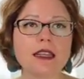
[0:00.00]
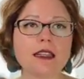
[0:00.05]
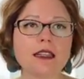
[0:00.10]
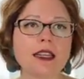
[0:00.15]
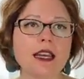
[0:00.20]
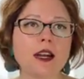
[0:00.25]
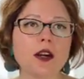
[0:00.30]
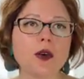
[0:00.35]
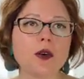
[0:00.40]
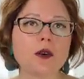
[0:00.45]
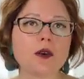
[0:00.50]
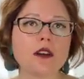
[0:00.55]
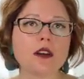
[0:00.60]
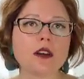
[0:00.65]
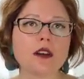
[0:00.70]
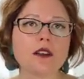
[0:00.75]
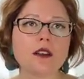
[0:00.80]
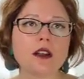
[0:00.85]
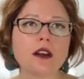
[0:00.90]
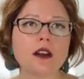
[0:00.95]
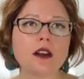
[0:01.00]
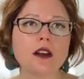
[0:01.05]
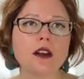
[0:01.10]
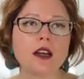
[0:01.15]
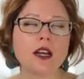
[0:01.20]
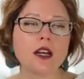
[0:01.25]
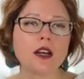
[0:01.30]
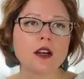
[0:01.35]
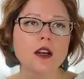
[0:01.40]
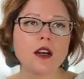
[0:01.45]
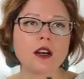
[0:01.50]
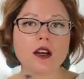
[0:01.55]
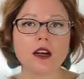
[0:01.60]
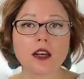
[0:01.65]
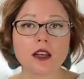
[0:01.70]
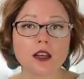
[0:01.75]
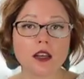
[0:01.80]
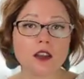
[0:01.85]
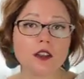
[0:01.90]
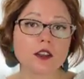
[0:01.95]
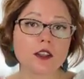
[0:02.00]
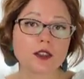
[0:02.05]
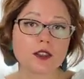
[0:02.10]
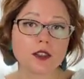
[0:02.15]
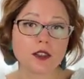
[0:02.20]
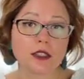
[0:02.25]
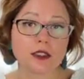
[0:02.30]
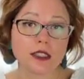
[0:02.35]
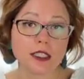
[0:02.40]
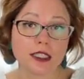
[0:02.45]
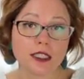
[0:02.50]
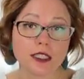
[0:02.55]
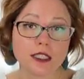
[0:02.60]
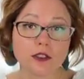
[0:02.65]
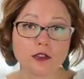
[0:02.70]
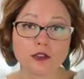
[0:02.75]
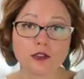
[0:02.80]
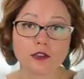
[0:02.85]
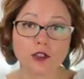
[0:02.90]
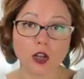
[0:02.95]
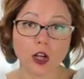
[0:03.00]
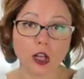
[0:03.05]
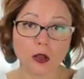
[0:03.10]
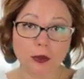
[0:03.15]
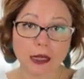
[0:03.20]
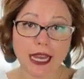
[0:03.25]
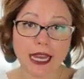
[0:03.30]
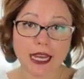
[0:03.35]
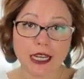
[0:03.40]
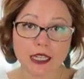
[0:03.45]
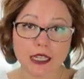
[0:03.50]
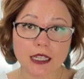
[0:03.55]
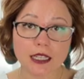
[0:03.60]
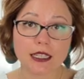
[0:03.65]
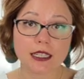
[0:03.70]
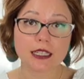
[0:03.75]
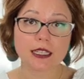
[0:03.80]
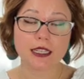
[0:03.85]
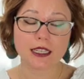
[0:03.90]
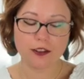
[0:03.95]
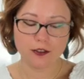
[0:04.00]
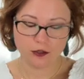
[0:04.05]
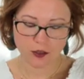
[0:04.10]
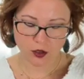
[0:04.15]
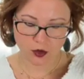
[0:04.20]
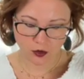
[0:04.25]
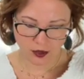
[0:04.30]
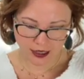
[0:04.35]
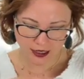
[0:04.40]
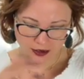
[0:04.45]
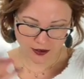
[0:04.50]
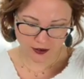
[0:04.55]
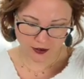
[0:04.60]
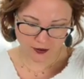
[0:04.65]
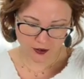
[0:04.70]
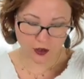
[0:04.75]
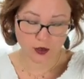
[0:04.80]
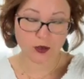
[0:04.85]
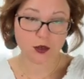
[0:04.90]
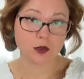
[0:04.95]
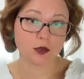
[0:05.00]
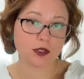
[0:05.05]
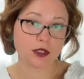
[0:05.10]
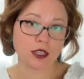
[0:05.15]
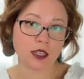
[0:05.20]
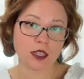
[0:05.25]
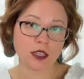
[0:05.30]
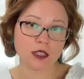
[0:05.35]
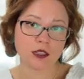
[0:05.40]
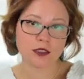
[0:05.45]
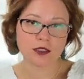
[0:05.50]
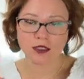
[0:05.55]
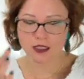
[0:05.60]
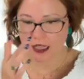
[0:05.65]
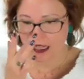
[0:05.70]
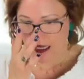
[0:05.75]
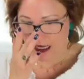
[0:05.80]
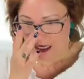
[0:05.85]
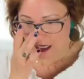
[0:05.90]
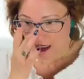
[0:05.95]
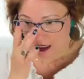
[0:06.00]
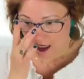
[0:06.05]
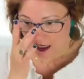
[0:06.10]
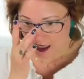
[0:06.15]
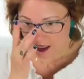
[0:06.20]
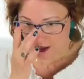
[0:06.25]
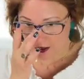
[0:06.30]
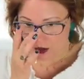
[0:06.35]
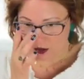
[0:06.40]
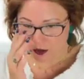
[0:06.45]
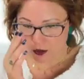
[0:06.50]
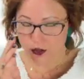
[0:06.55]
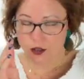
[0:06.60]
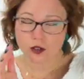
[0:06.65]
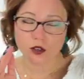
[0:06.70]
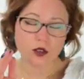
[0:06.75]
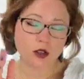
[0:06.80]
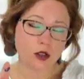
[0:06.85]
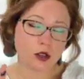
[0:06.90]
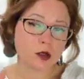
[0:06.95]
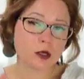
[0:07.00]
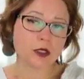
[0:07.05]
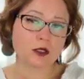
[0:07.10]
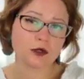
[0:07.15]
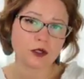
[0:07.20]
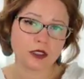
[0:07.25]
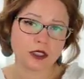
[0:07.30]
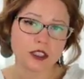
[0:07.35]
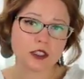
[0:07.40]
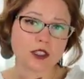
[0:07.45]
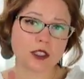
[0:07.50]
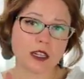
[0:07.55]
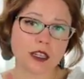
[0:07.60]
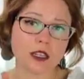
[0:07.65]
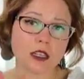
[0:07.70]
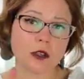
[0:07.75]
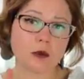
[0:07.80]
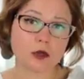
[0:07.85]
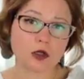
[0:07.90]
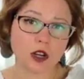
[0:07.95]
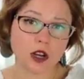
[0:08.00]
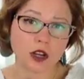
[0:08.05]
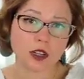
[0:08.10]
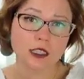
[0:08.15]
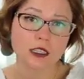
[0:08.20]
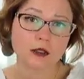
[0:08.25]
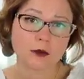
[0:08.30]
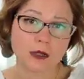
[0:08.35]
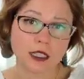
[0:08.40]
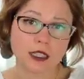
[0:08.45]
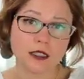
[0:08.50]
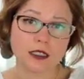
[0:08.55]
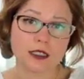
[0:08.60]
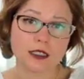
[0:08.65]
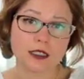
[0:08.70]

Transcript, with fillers: Now, uh, another easy fallback, if you don't have those things, uh, you should always really try to approximate the